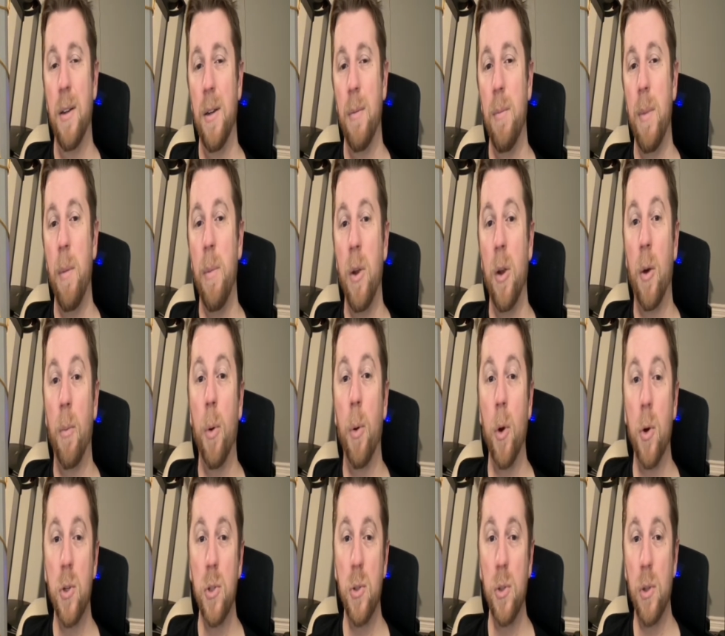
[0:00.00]
maybe aren't
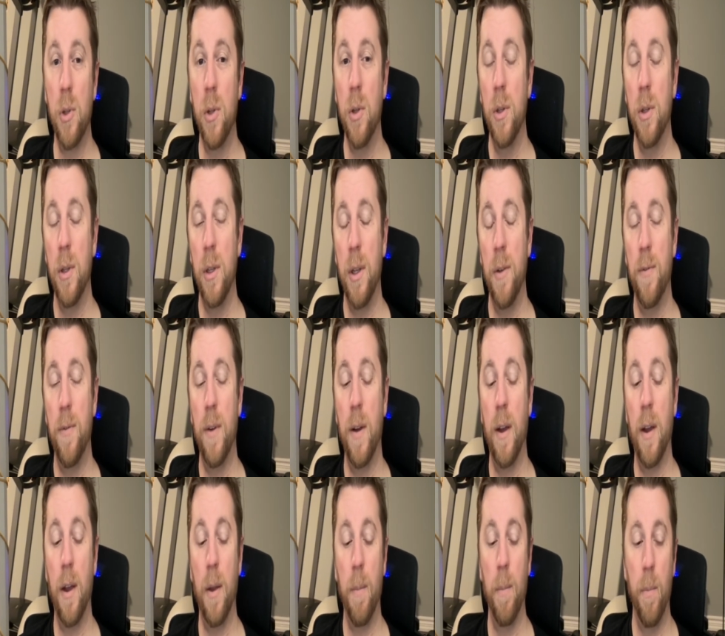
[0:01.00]
personal. If
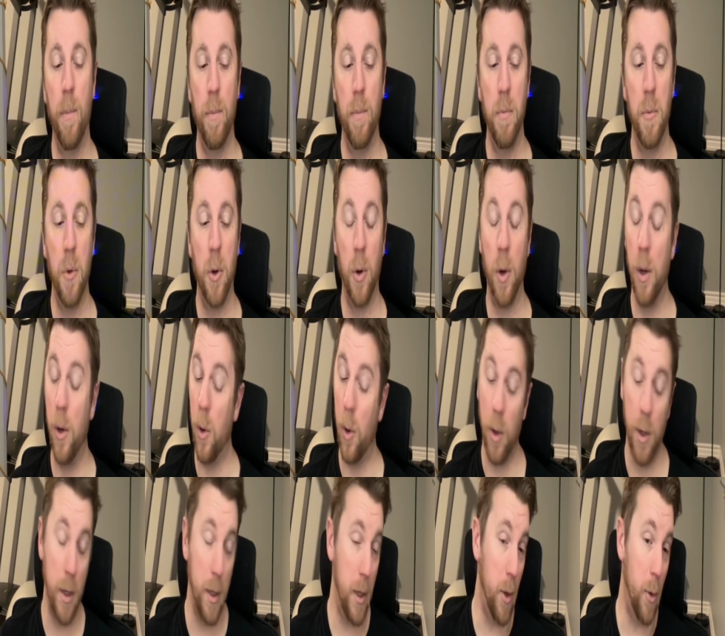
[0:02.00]

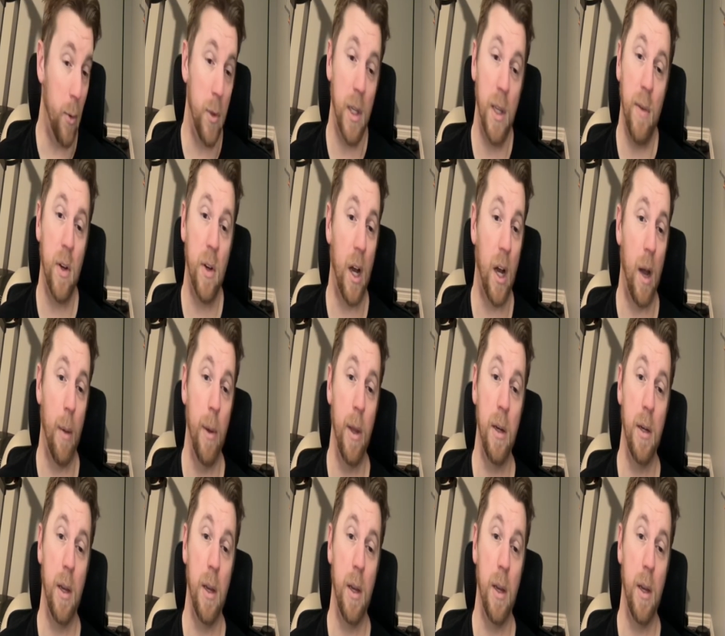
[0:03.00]
leave a comment,